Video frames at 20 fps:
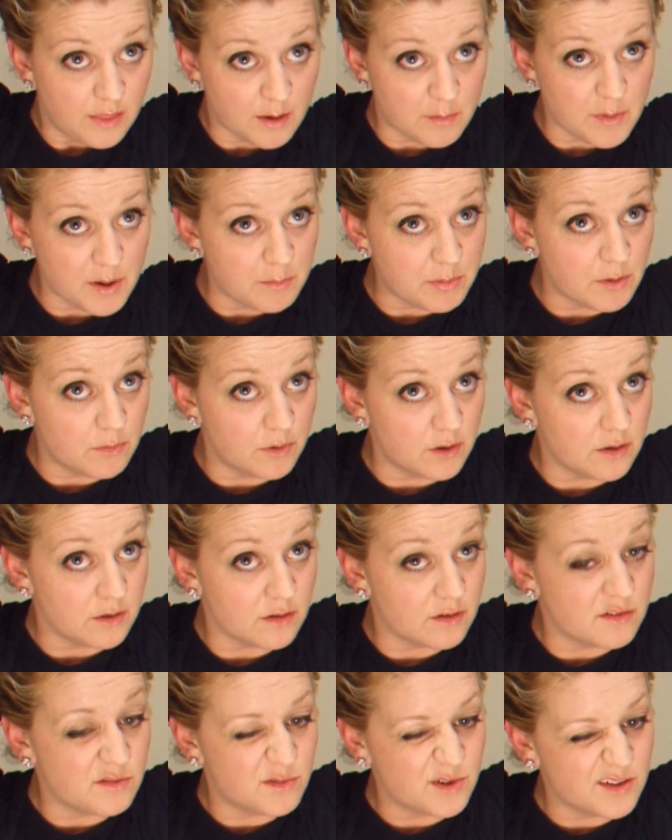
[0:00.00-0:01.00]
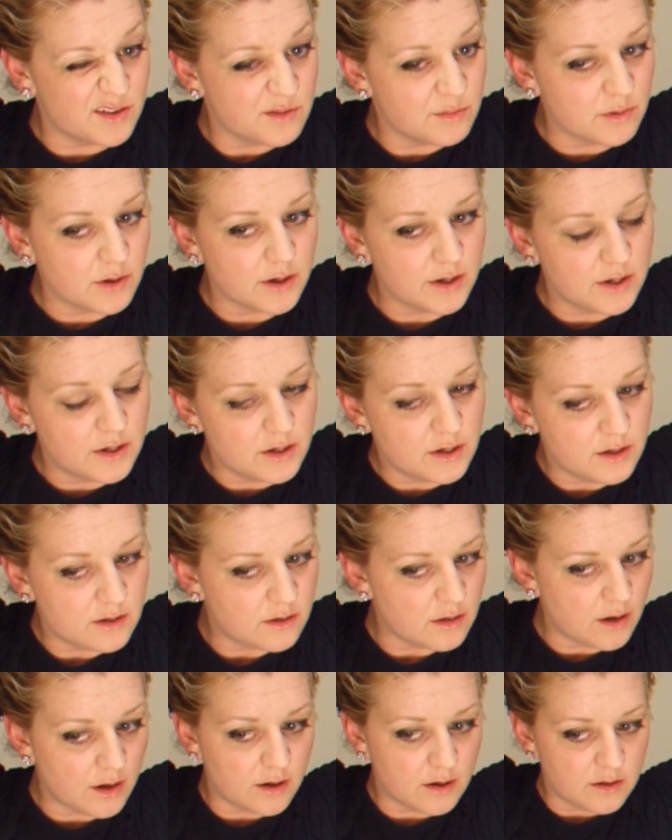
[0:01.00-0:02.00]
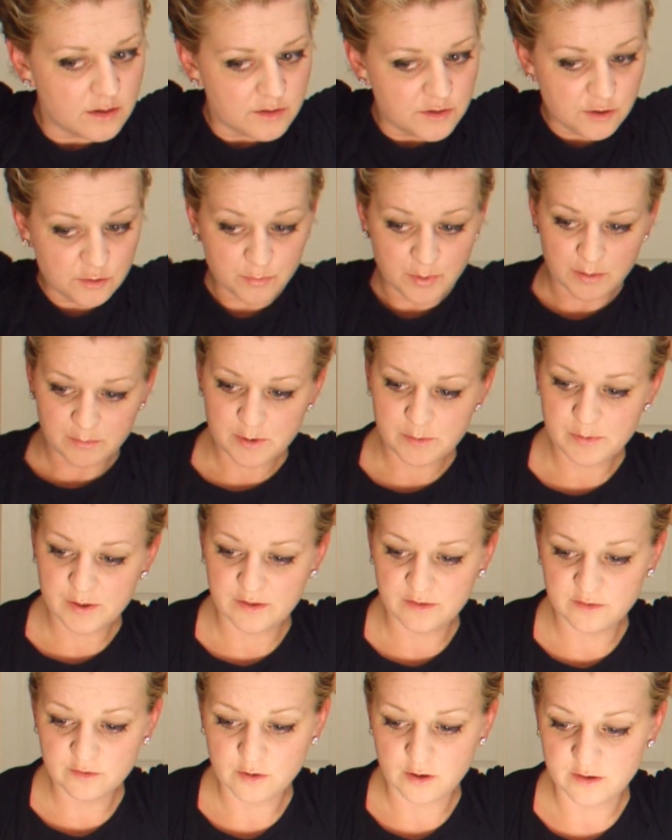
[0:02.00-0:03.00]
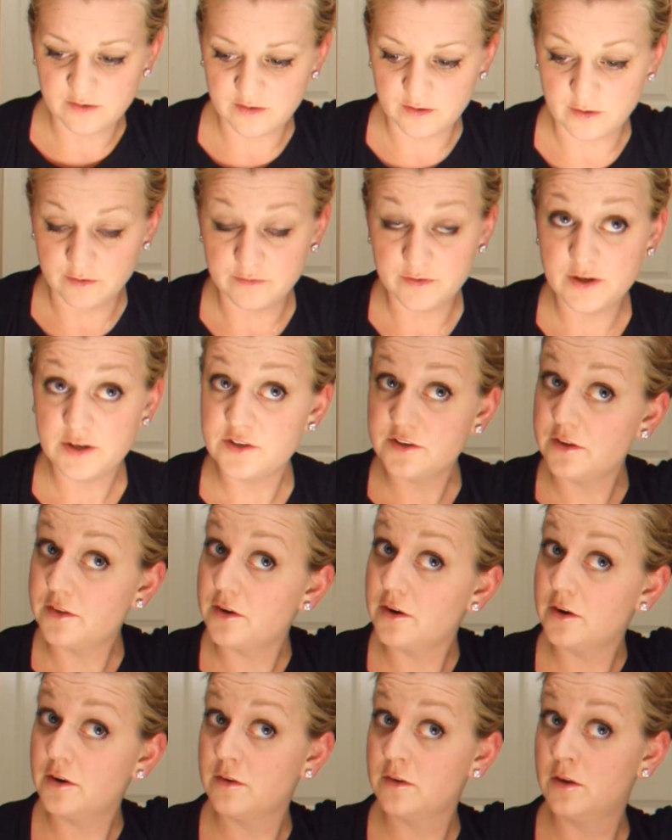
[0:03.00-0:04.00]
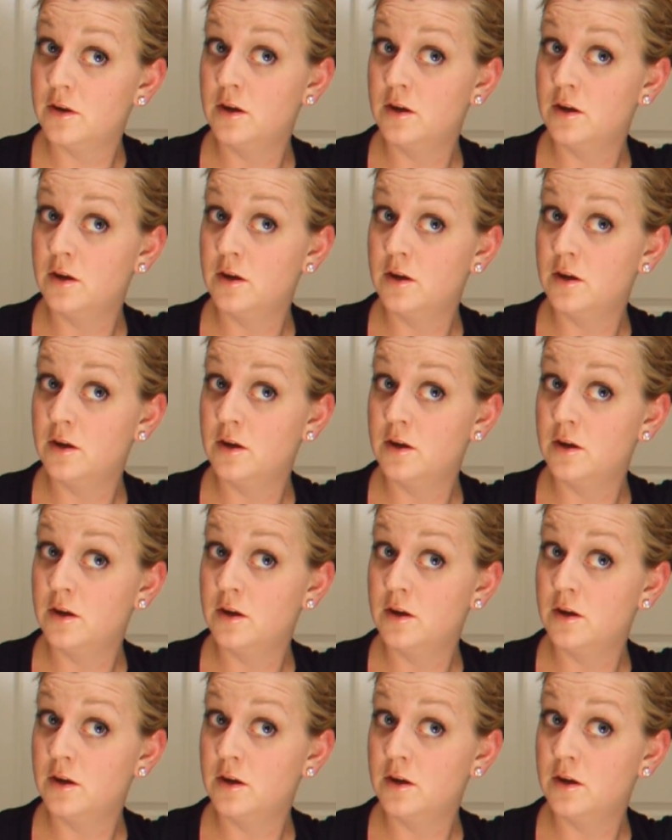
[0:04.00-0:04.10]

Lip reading: That might be one of those ones where I need 2 bobby pins crossing over each other.